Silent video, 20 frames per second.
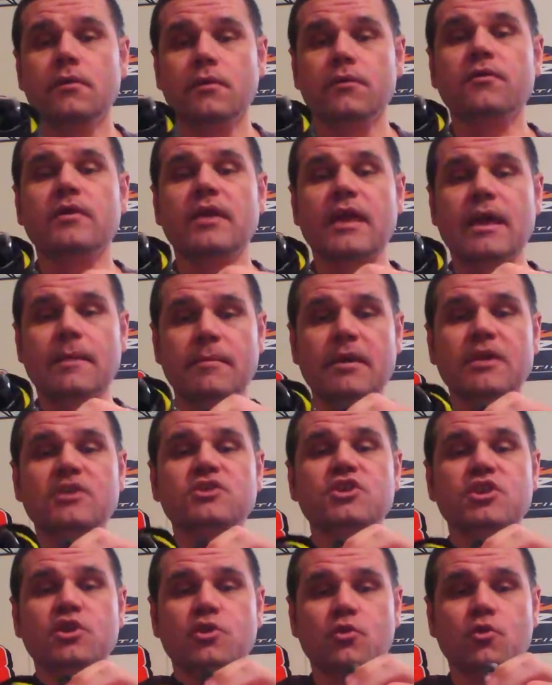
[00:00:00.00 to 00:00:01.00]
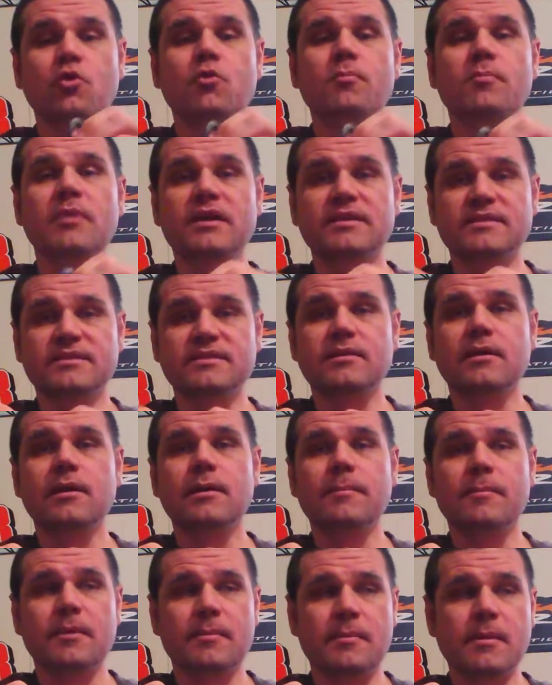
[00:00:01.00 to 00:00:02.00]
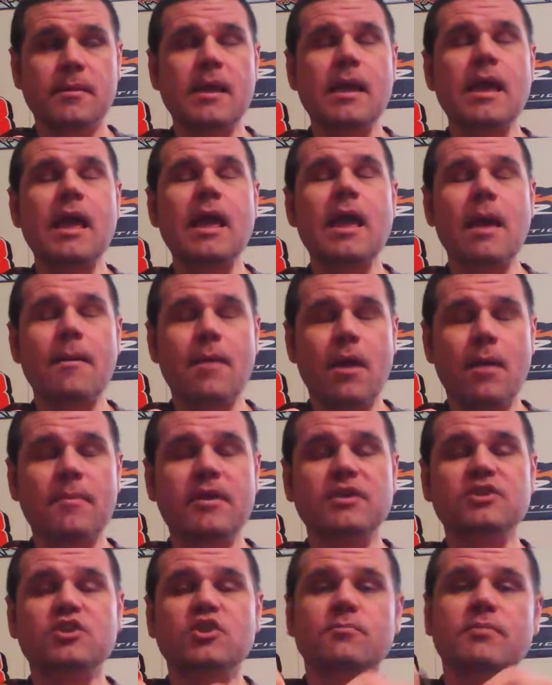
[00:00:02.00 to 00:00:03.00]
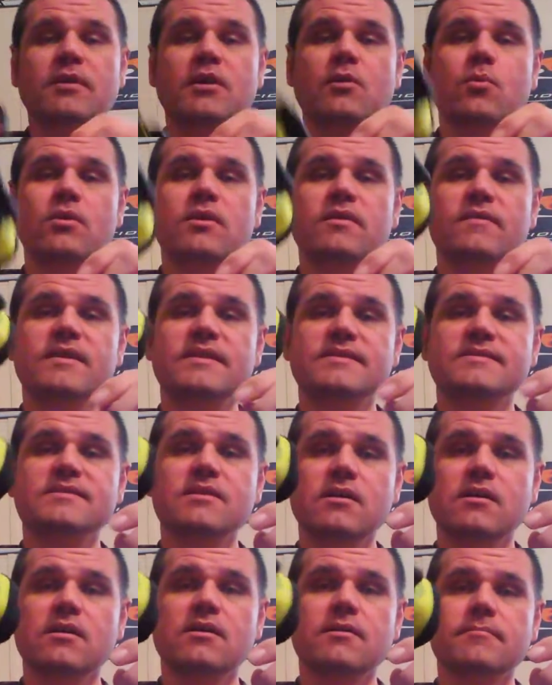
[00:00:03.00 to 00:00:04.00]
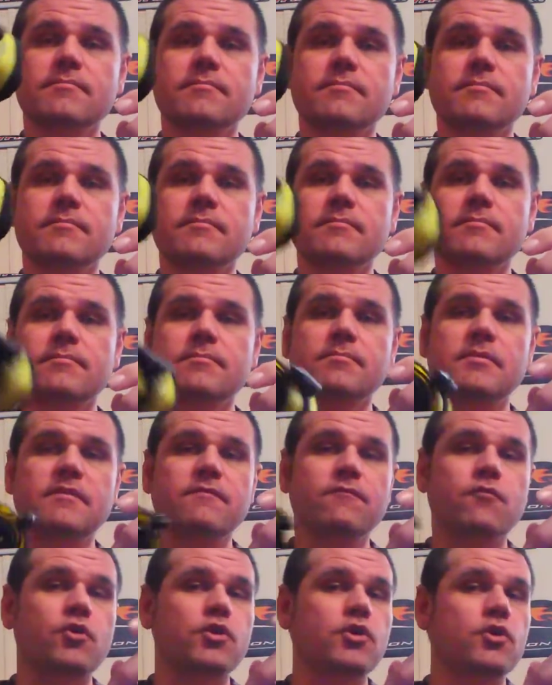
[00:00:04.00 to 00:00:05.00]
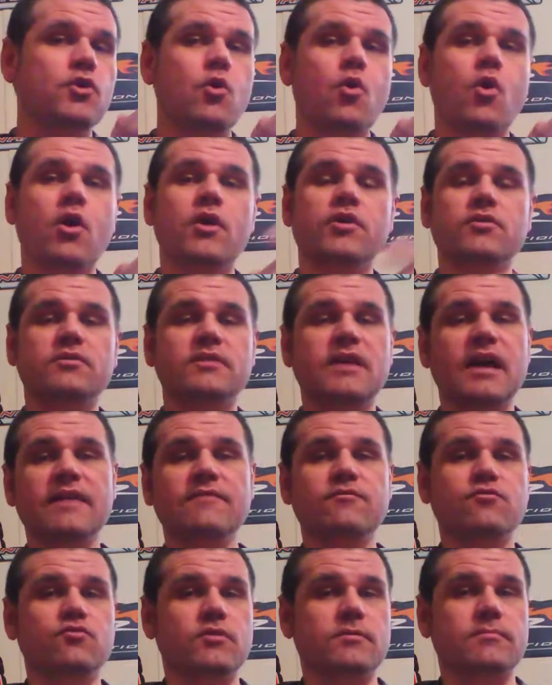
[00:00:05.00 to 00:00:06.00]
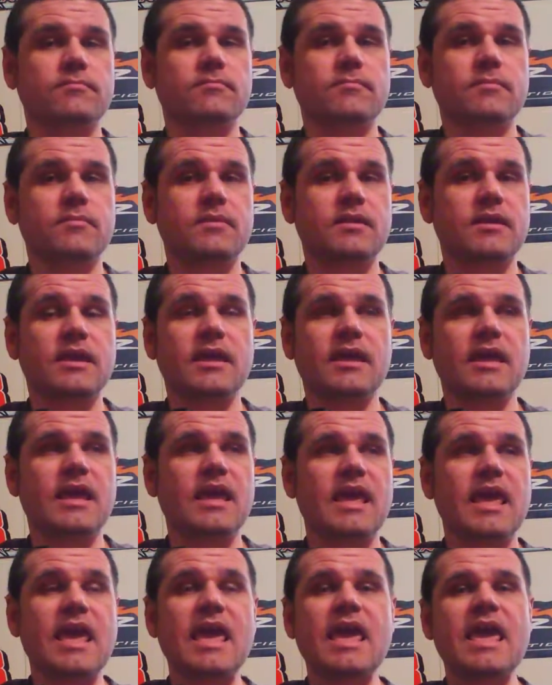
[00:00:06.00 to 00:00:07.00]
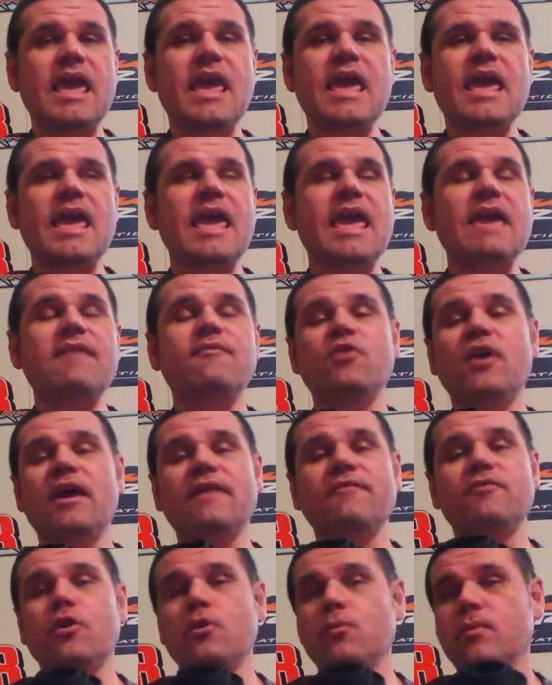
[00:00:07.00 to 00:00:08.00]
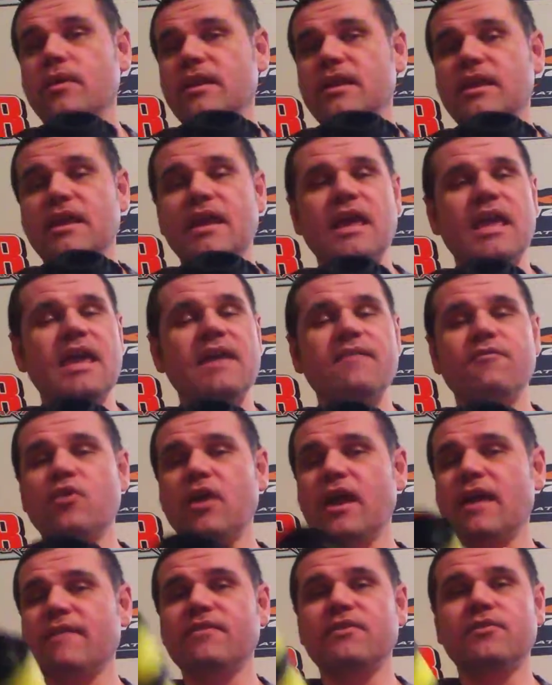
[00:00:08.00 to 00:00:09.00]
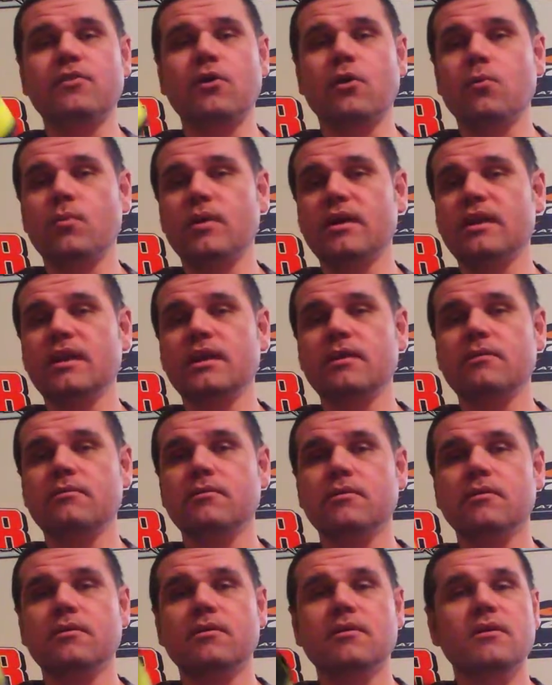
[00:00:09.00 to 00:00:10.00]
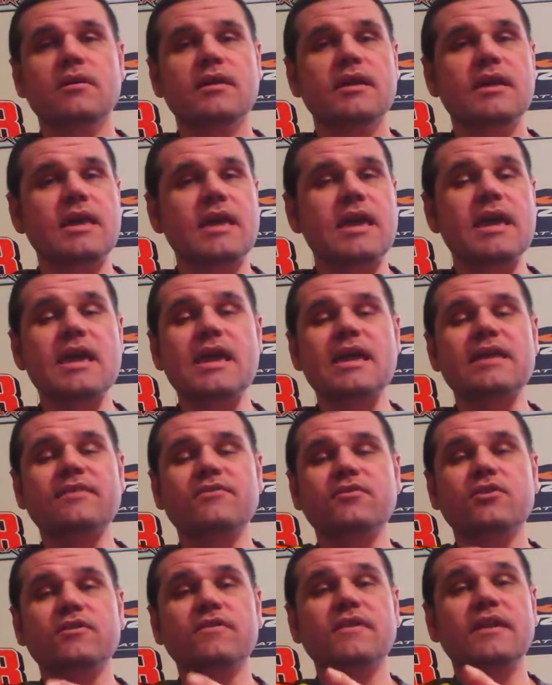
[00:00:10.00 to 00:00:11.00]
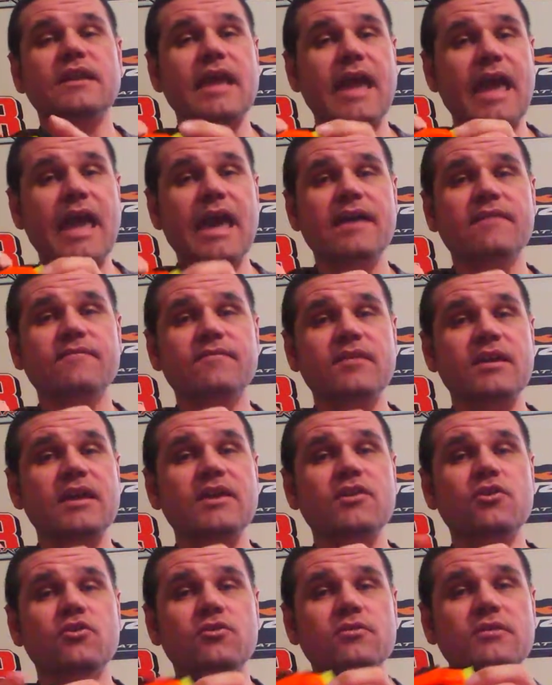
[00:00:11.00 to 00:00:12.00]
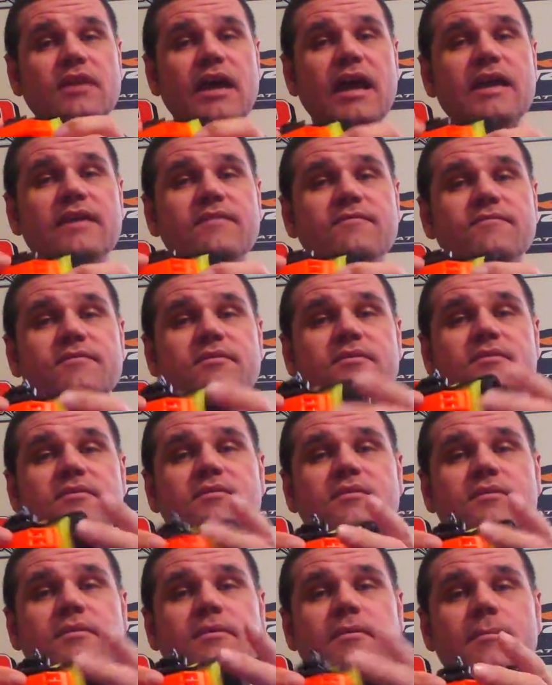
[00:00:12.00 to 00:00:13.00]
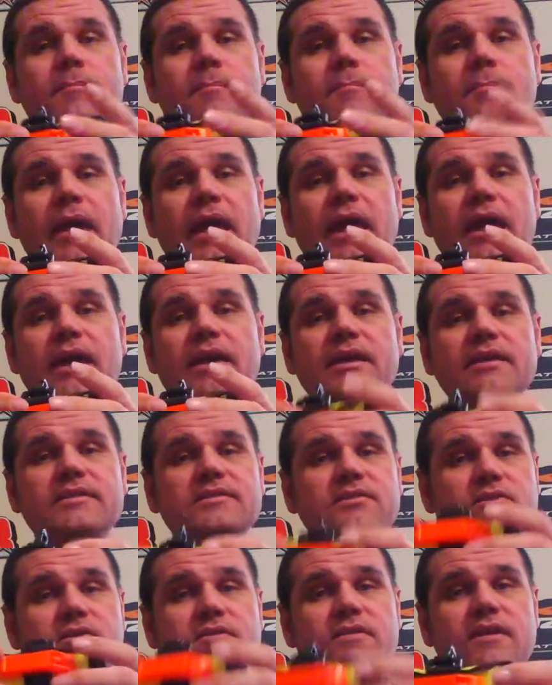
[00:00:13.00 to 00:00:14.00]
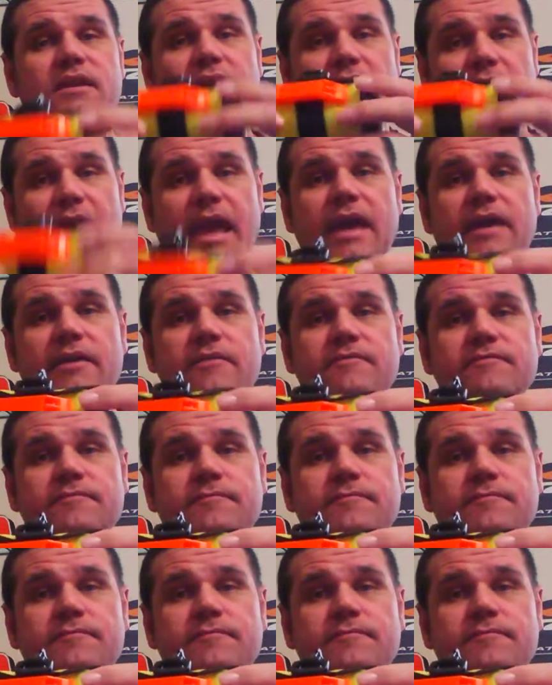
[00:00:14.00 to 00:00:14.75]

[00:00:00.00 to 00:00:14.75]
So yeah, make sure you pick. Make sure you pick one of these up before you go on your dive trip. If you don't have it already, if you don't have this already, it's a good thing to have in your dive bag. It's a good thing to have.